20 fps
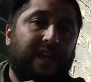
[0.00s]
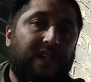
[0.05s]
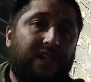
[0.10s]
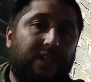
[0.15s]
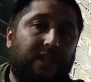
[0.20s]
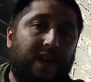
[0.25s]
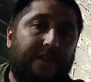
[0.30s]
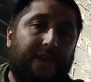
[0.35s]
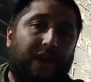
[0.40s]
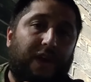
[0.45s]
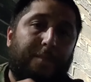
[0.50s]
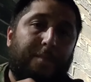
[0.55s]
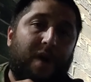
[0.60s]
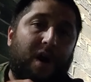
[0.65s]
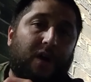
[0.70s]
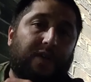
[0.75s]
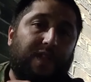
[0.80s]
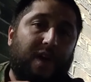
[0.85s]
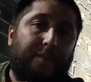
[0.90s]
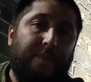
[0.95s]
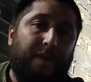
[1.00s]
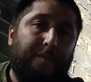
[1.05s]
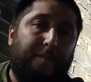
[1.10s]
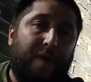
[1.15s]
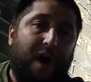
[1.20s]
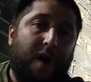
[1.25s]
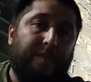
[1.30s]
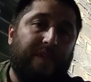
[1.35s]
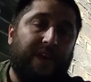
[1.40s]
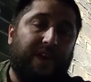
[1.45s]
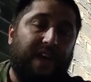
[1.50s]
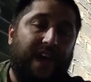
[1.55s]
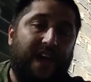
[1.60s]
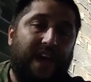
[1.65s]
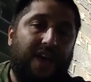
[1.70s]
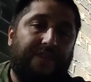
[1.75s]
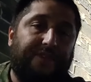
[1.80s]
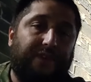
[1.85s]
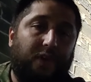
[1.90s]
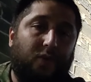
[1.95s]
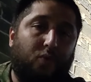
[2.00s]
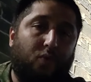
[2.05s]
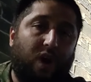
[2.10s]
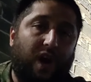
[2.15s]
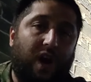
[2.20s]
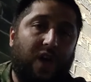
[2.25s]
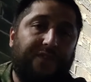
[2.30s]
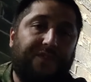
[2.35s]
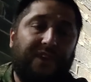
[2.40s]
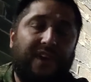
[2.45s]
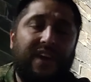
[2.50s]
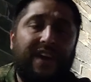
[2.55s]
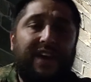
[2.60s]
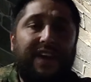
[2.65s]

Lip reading: living among them in public as he was,